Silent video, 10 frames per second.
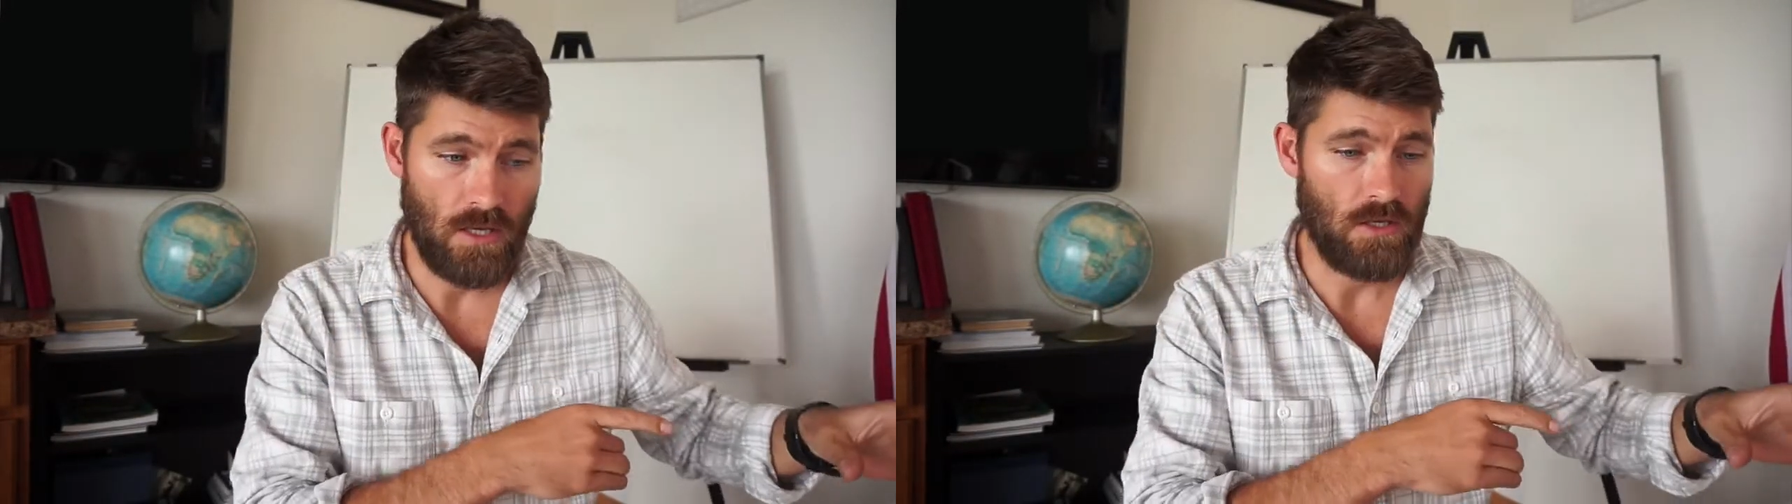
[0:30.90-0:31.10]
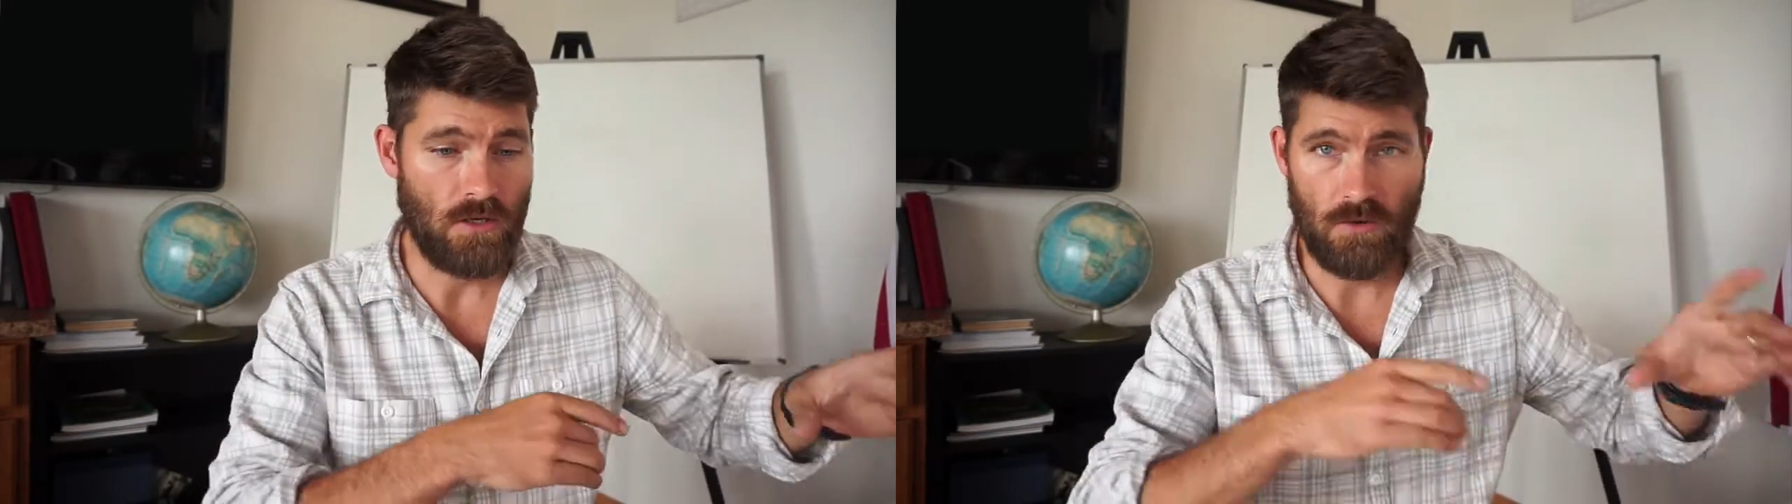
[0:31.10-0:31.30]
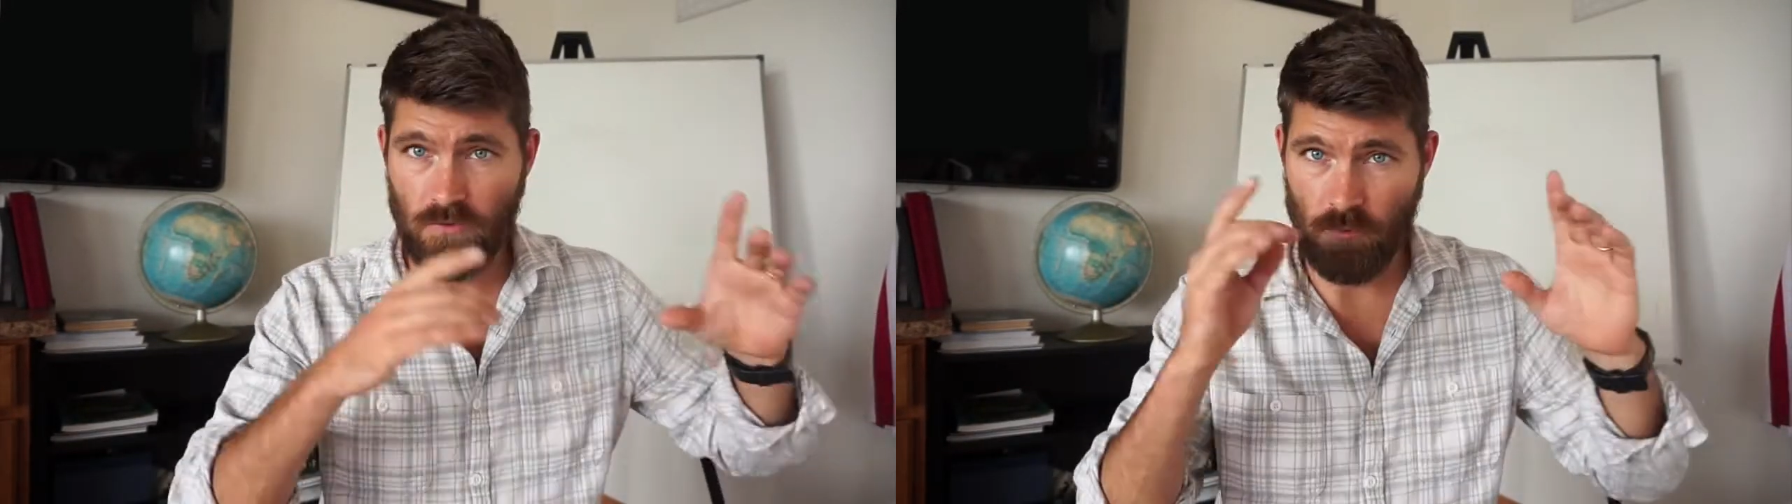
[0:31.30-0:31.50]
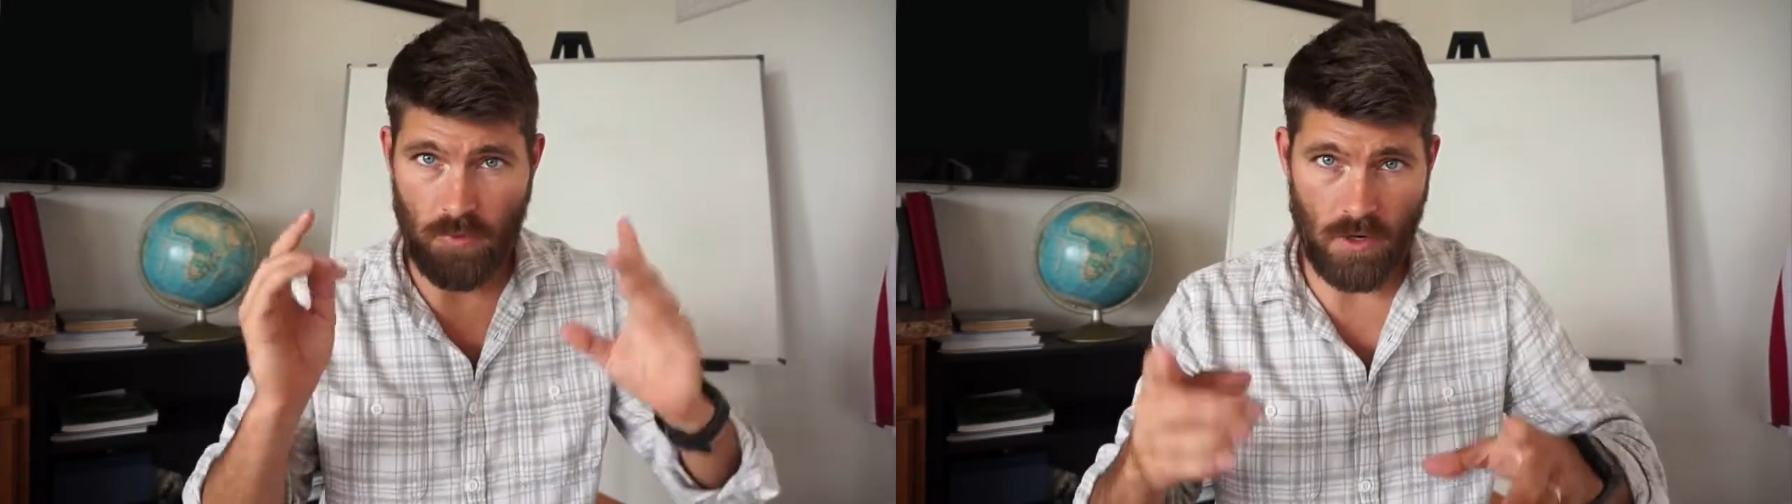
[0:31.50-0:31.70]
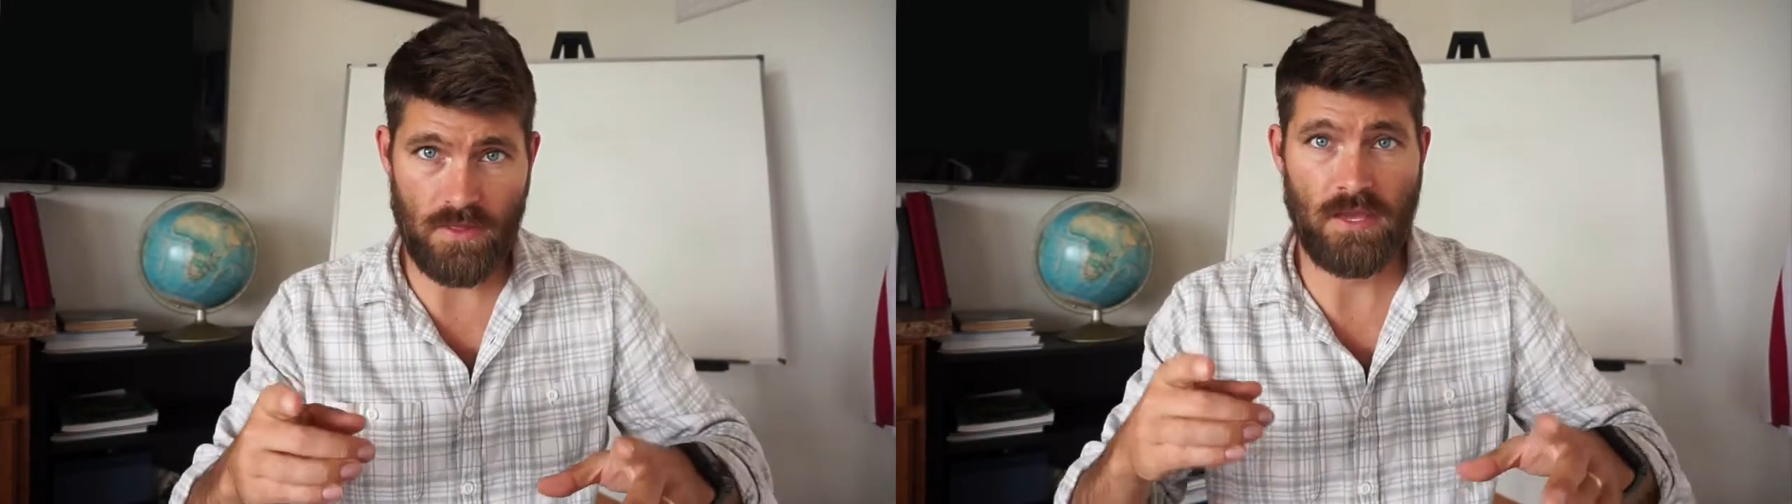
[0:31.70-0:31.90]
You know, if you're
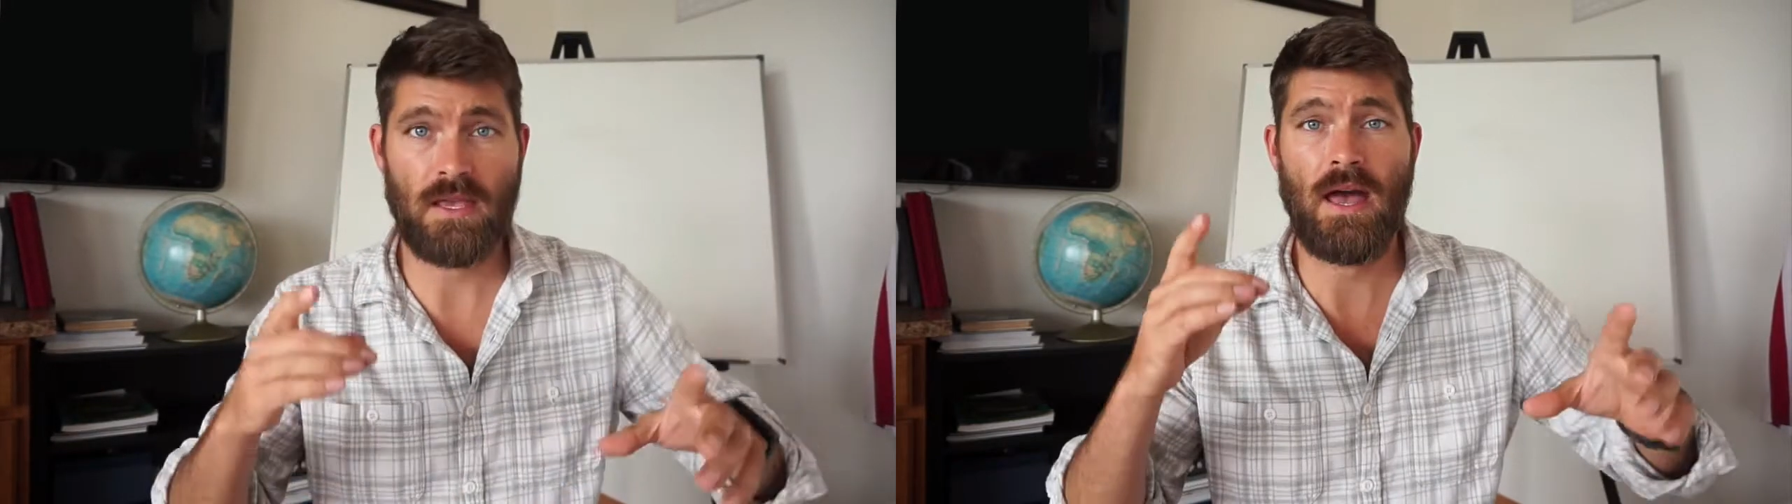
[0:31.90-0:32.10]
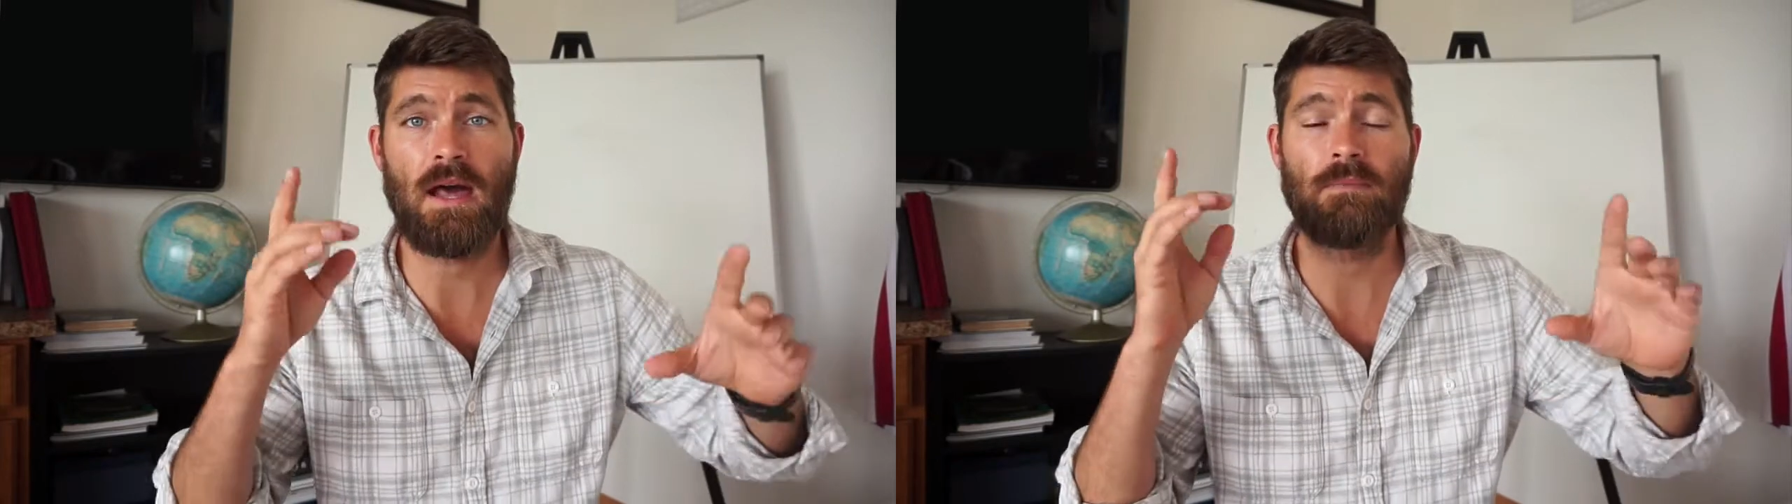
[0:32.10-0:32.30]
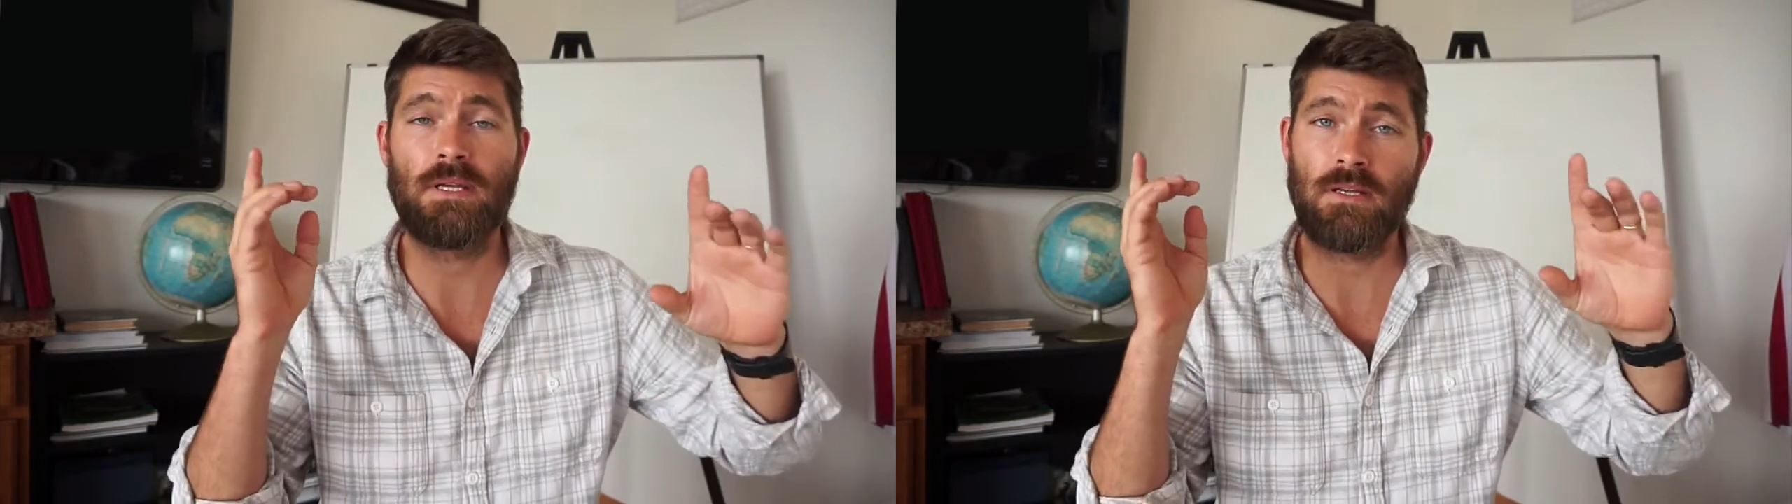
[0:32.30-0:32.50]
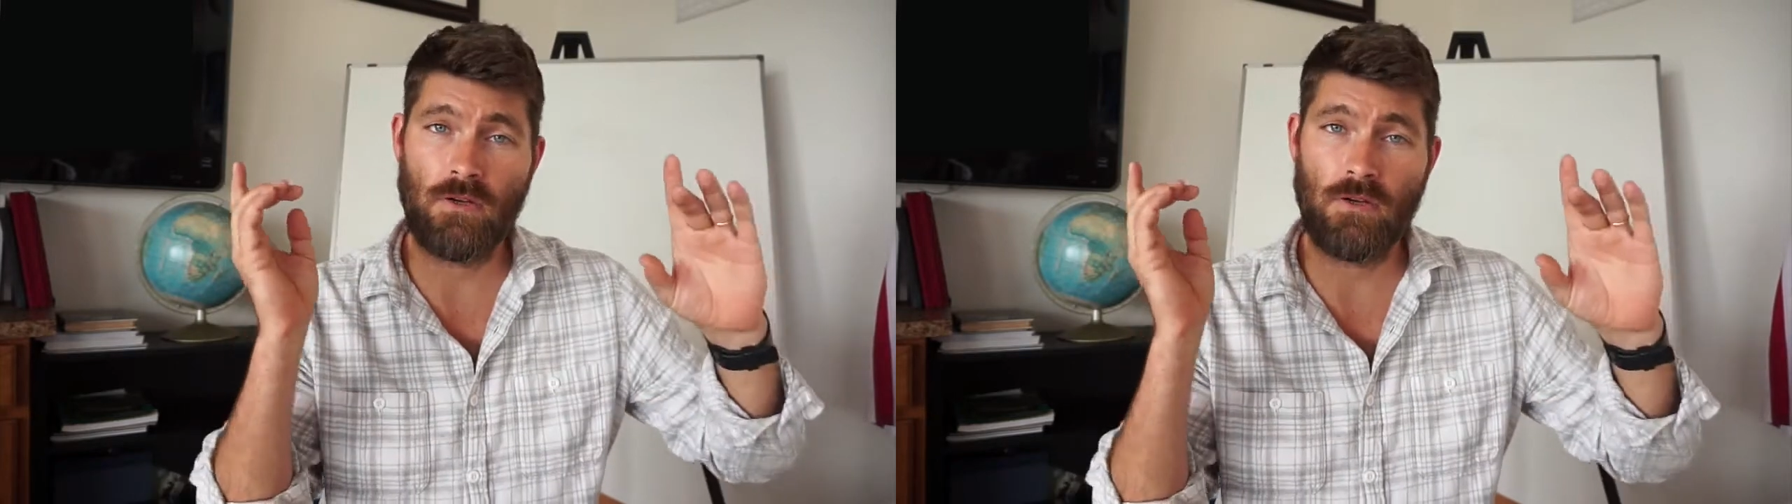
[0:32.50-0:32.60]
part of the academy,